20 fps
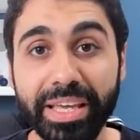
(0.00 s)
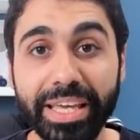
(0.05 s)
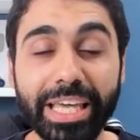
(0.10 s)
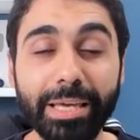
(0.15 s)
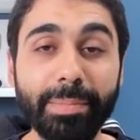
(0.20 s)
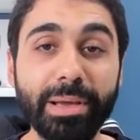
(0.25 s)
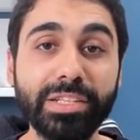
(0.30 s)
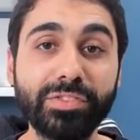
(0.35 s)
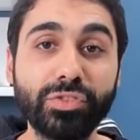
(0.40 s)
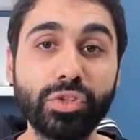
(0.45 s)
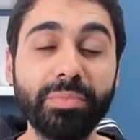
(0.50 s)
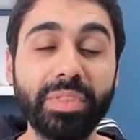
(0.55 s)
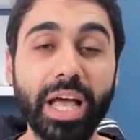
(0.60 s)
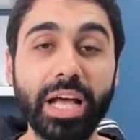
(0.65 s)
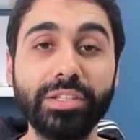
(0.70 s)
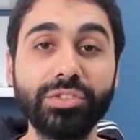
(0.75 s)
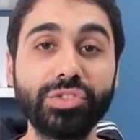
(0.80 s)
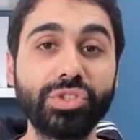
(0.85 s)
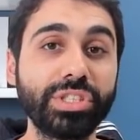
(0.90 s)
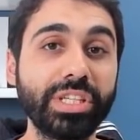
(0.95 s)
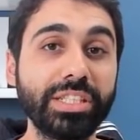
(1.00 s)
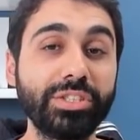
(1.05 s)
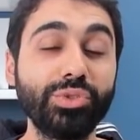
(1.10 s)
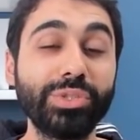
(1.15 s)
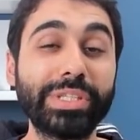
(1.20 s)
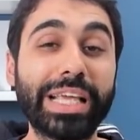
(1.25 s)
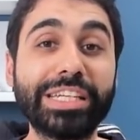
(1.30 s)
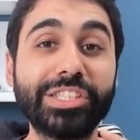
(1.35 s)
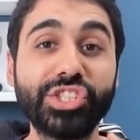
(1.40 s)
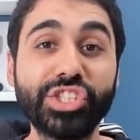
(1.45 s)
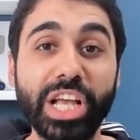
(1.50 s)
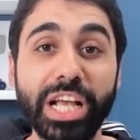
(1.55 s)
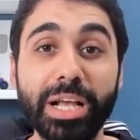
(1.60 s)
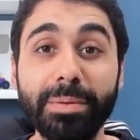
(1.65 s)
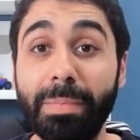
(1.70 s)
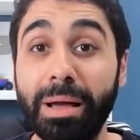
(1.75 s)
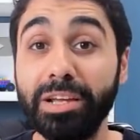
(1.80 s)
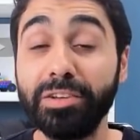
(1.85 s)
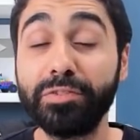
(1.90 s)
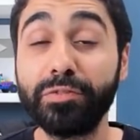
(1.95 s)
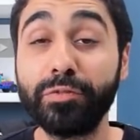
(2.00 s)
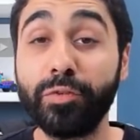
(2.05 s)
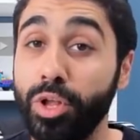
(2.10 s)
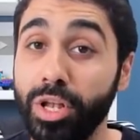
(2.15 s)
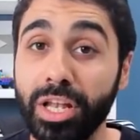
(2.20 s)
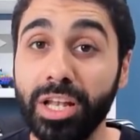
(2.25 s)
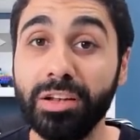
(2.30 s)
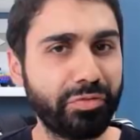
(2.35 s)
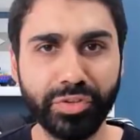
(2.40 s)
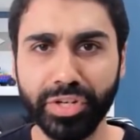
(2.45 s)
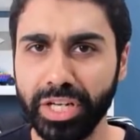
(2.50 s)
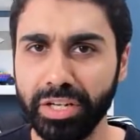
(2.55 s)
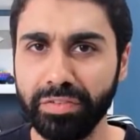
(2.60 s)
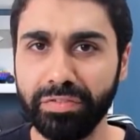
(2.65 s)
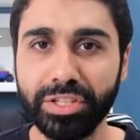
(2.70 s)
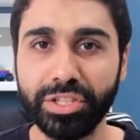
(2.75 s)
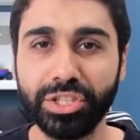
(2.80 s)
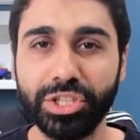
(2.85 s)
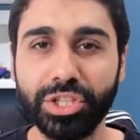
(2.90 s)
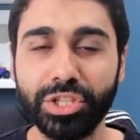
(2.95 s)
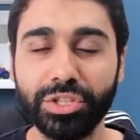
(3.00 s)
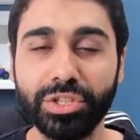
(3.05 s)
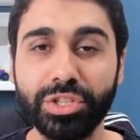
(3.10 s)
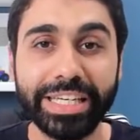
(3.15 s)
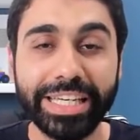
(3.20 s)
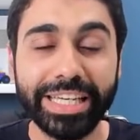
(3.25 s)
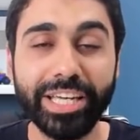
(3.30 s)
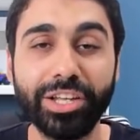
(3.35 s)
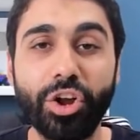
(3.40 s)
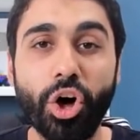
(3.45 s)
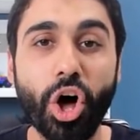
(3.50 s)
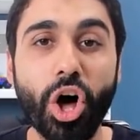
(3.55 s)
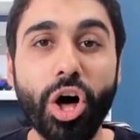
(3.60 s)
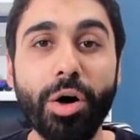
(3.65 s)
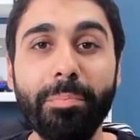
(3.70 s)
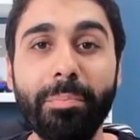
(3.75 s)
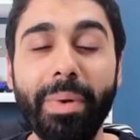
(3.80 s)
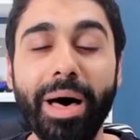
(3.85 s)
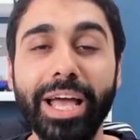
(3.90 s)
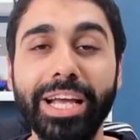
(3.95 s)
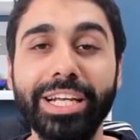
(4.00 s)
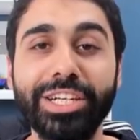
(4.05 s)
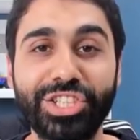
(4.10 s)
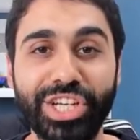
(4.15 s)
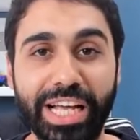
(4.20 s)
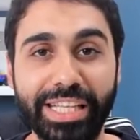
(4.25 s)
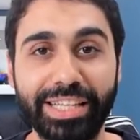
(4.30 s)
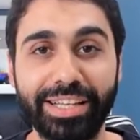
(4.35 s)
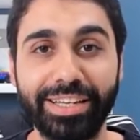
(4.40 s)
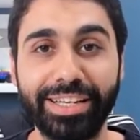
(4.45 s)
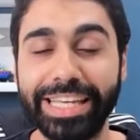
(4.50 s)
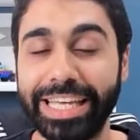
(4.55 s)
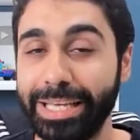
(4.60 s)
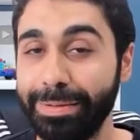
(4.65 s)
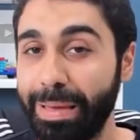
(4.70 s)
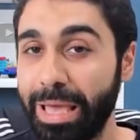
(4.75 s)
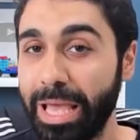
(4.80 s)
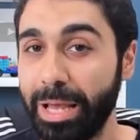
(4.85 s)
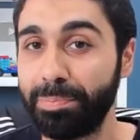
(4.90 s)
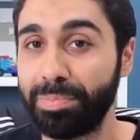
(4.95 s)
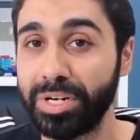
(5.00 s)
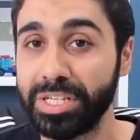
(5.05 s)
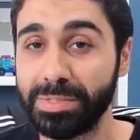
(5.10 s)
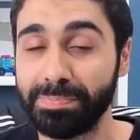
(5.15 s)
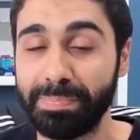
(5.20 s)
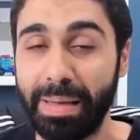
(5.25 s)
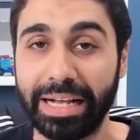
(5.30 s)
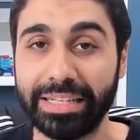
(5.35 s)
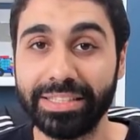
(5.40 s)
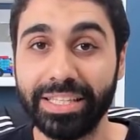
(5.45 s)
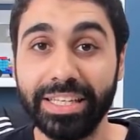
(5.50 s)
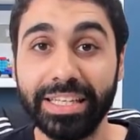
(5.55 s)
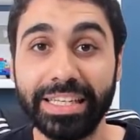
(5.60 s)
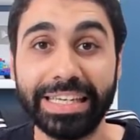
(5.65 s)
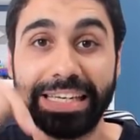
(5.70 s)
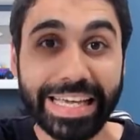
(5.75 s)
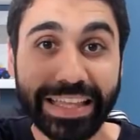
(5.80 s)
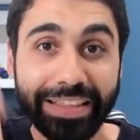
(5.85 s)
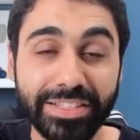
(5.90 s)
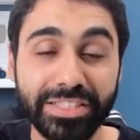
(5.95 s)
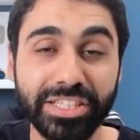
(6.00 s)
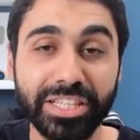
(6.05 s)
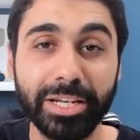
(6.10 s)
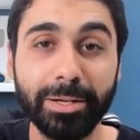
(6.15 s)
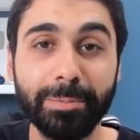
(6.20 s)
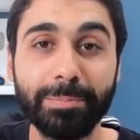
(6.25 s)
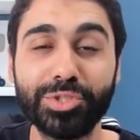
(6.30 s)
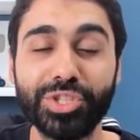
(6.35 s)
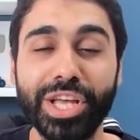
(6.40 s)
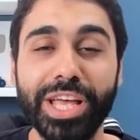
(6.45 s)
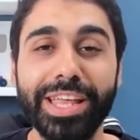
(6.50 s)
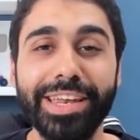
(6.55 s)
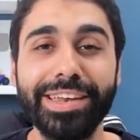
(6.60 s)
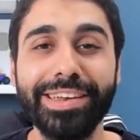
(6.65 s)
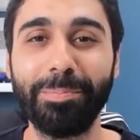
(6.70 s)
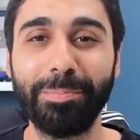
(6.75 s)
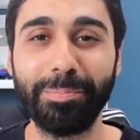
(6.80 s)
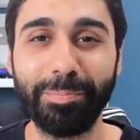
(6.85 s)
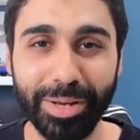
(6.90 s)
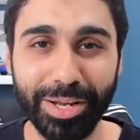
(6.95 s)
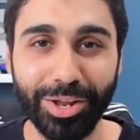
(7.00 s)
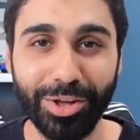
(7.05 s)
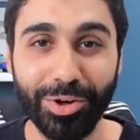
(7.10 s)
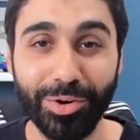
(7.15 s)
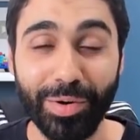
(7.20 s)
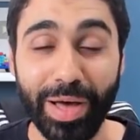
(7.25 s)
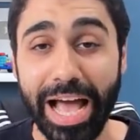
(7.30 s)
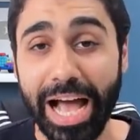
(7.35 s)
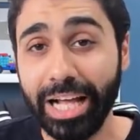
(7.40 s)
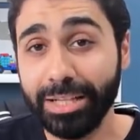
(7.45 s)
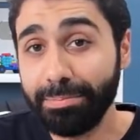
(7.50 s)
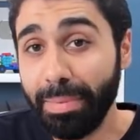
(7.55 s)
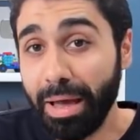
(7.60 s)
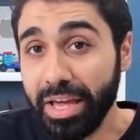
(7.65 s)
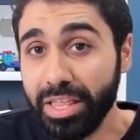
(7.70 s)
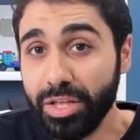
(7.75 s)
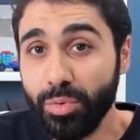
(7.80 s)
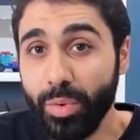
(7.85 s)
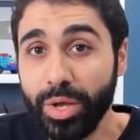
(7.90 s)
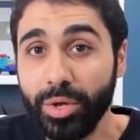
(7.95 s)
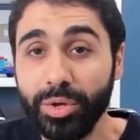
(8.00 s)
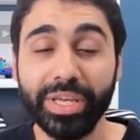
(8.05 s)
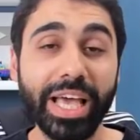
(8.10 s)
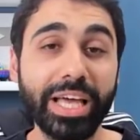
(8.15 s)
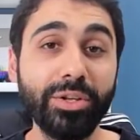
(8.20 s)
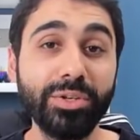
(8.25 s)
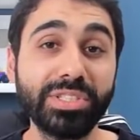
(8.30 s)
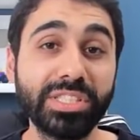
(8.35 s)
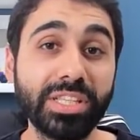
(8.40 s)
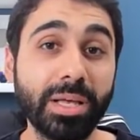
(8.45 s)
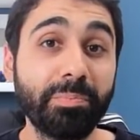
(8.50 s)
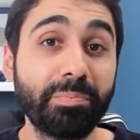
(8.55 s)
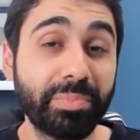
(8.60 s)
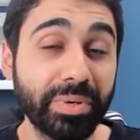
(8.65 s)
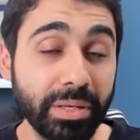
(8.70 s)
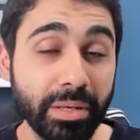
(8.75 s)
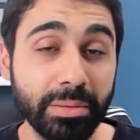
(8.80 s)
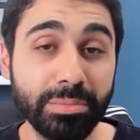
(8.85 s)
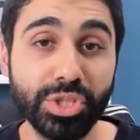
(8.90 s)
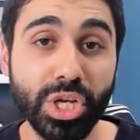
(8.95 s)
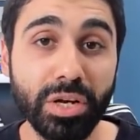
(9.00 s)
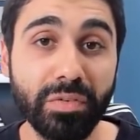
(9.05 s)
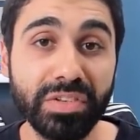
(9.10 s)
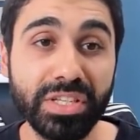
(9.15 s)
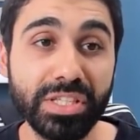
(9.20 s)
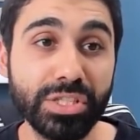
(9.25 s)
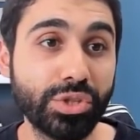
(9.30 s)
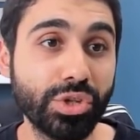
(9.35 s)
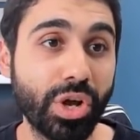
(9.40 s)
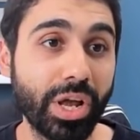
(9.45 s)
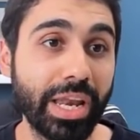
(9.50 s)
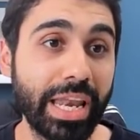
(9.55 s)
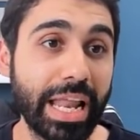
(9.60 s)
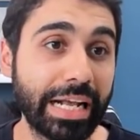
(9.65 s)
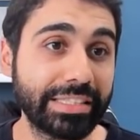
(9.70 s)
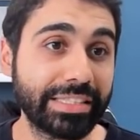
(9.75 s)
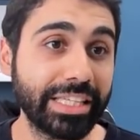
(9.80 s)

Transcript: emails from the internet, you can check my full free video here on my channel, email prospecting, in the description below. And by the way, you can use some premium services to collect